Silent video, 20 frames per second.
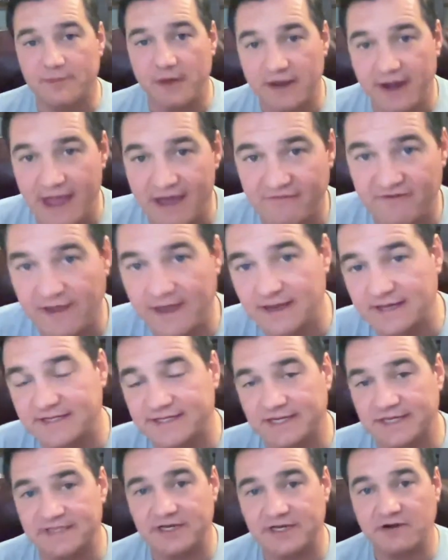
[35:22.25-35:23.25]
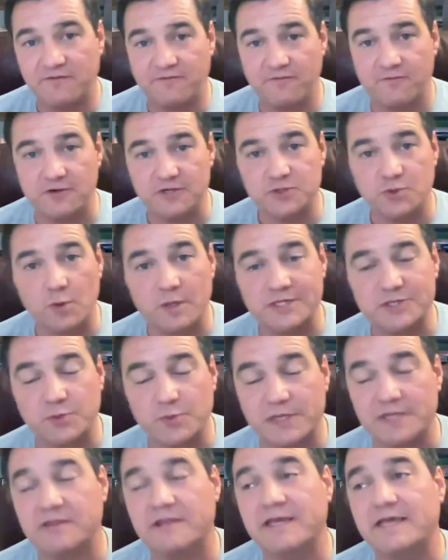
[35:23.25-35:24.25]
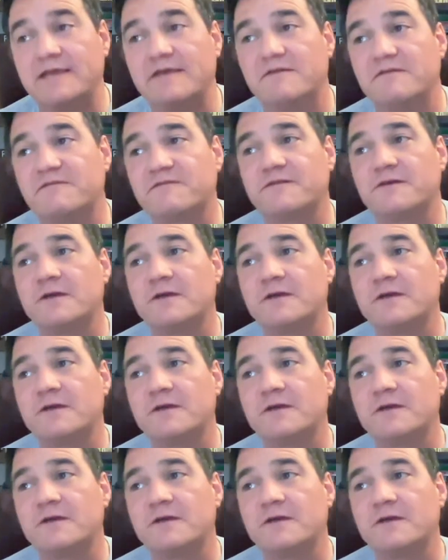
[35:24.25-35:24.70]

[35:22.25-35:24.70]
on Afghanistan's air force once we leave.